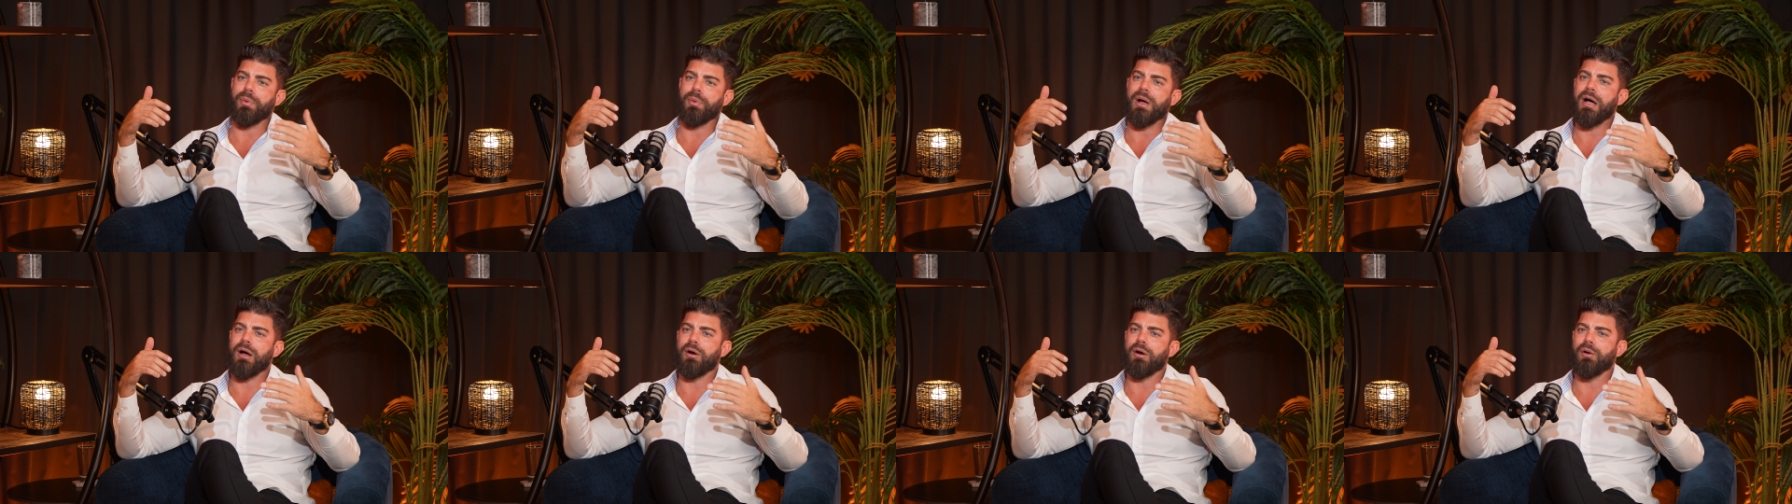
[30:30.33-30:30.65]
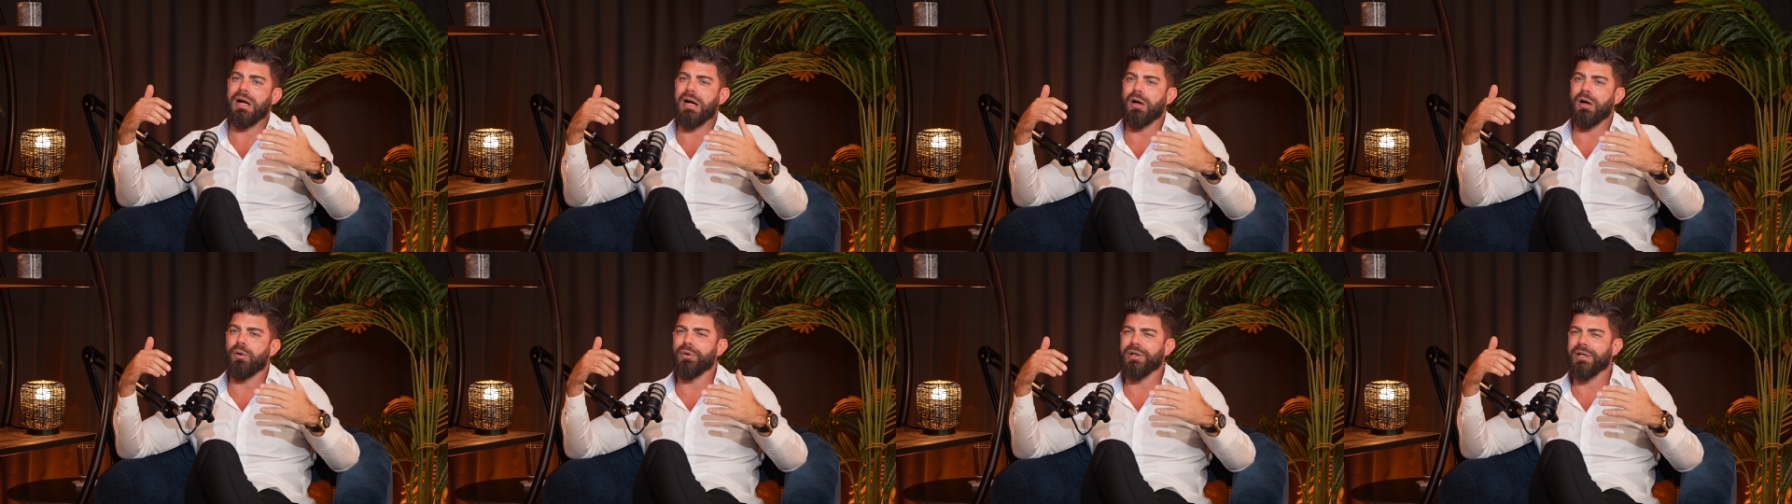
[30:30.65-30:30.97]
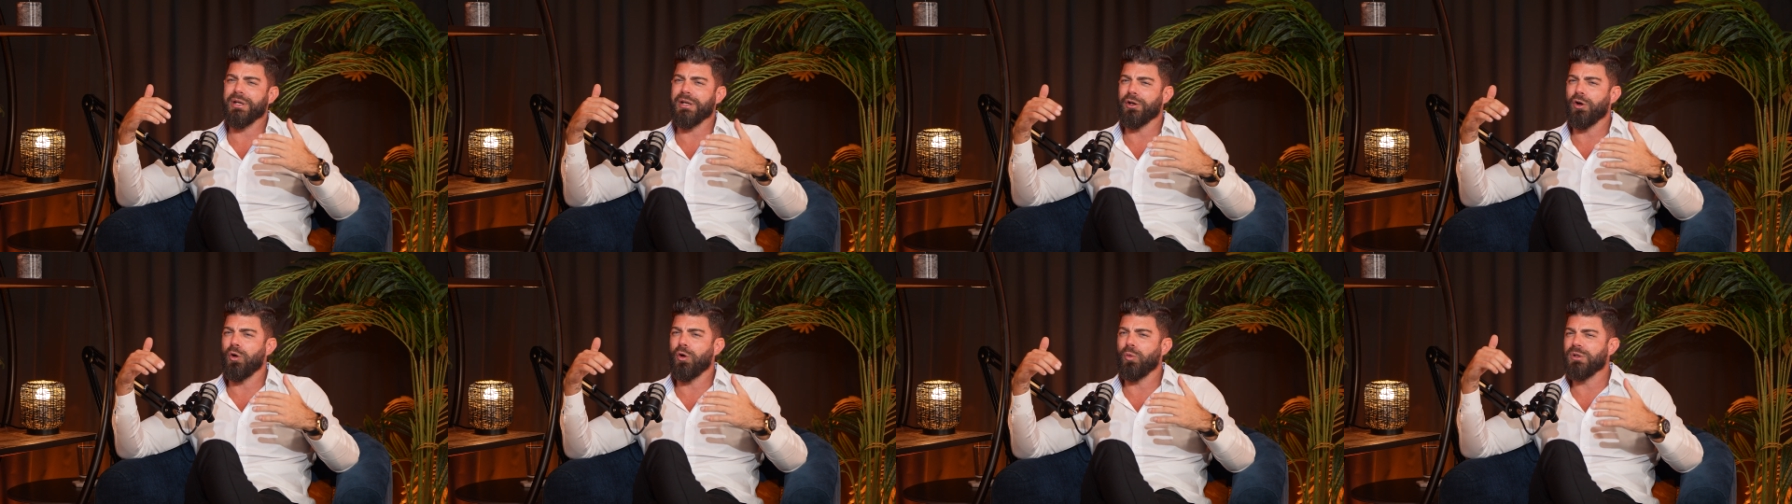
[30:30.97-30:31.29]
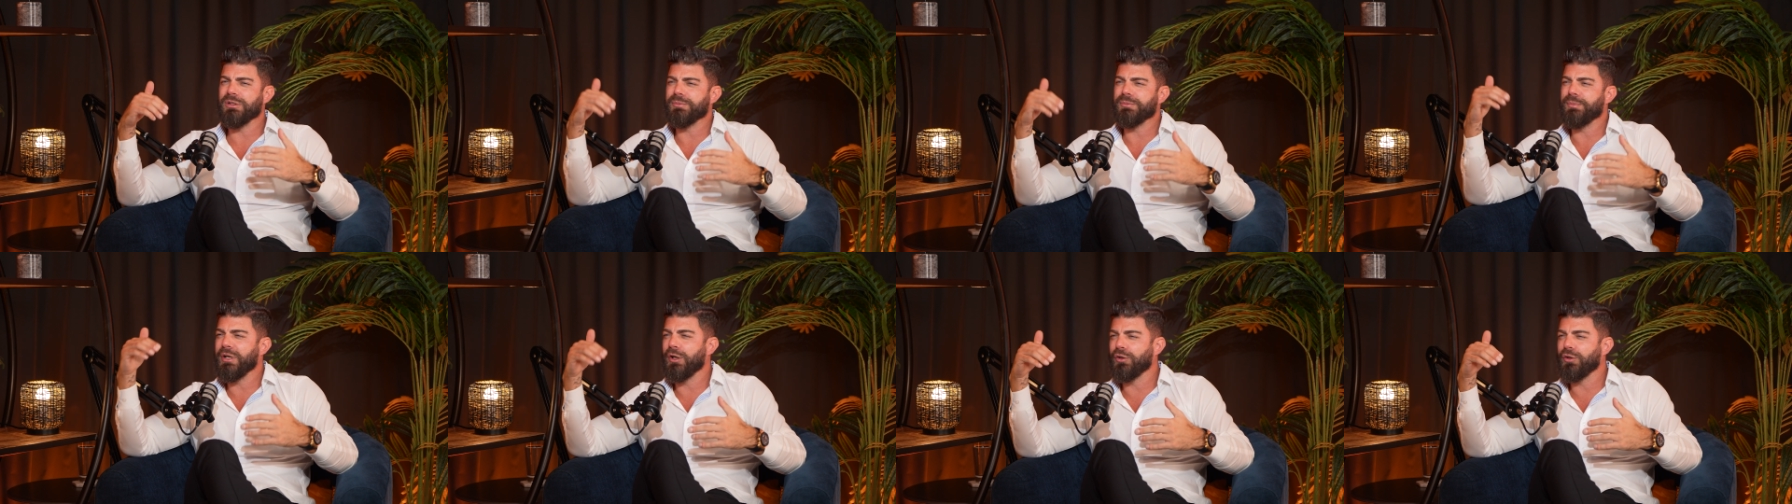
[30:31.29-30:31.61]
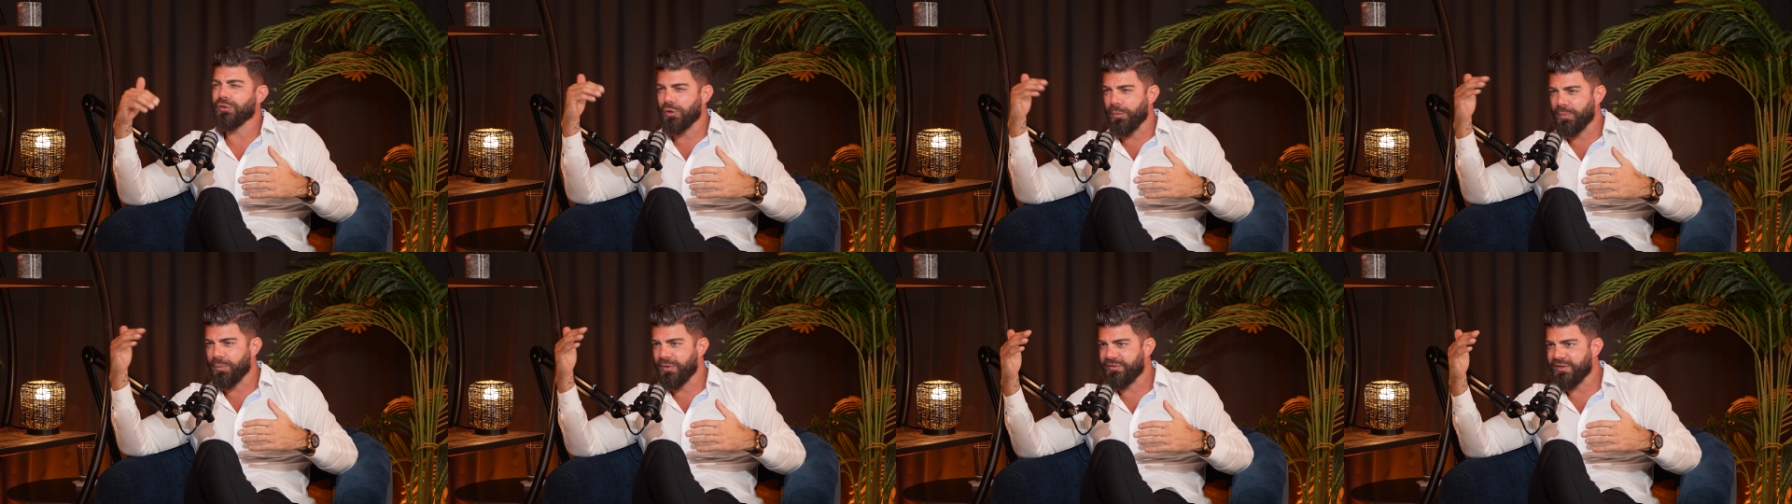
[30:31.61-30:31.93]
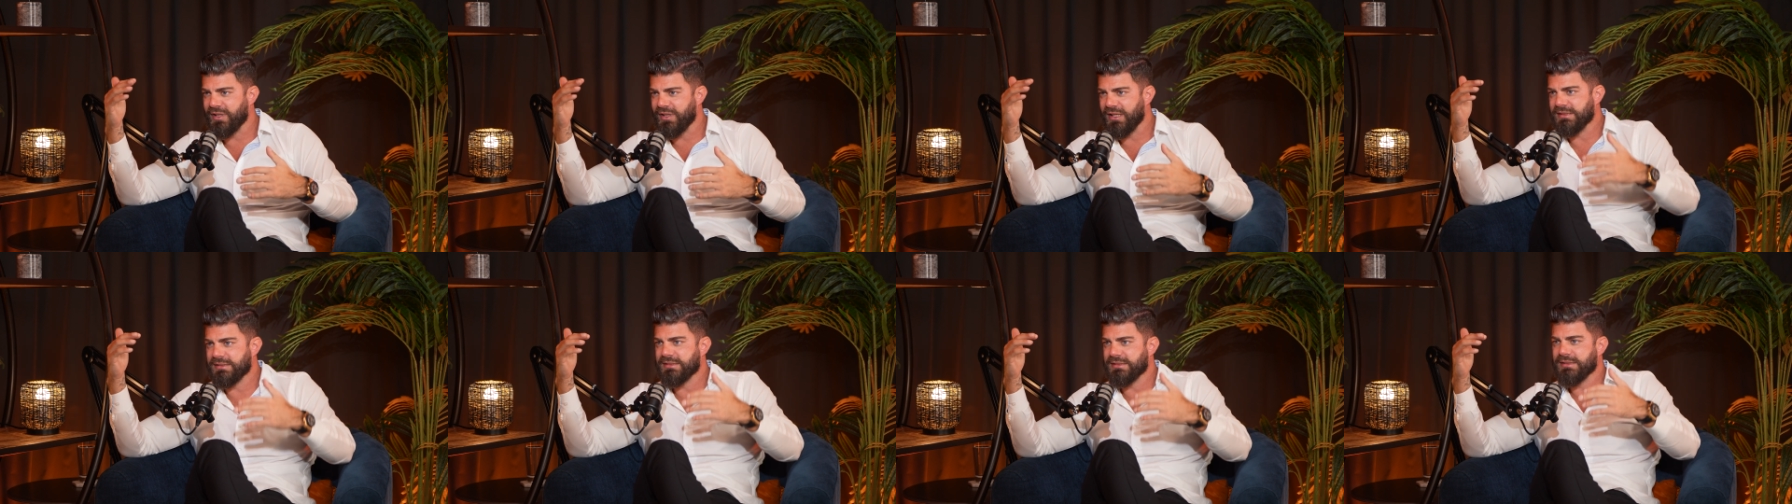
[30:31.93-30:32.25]
how we can always be on top of
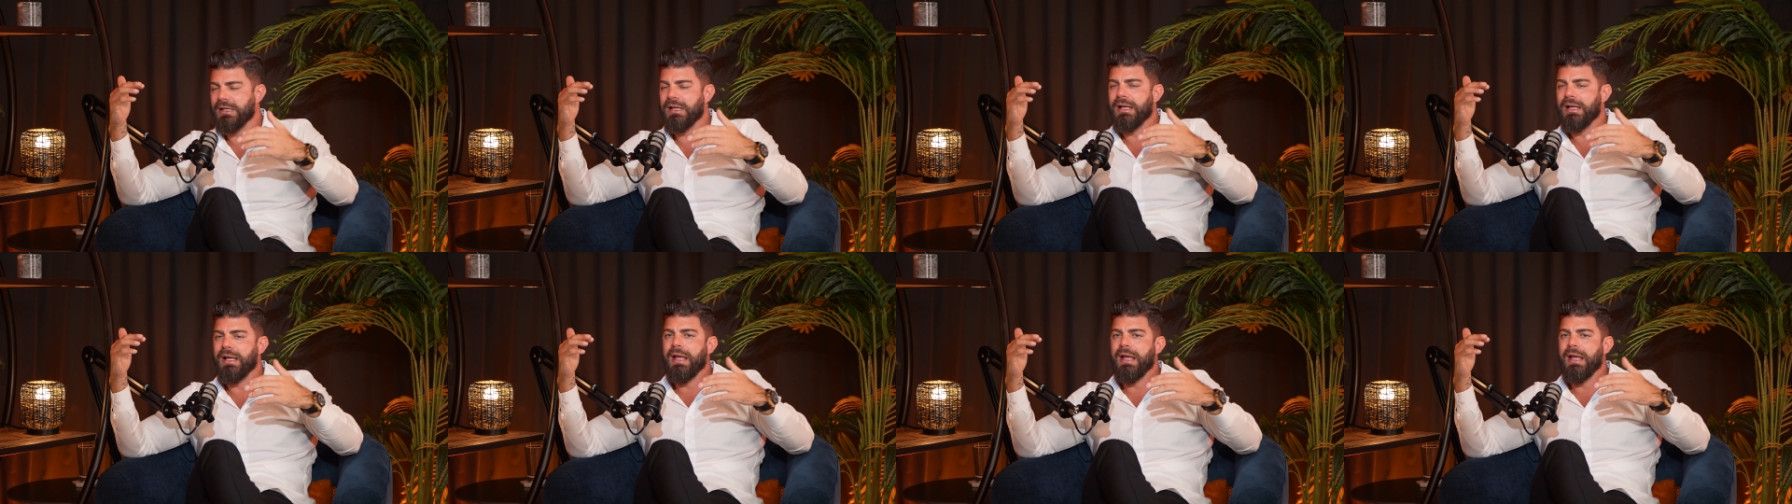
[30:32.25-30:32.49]
things.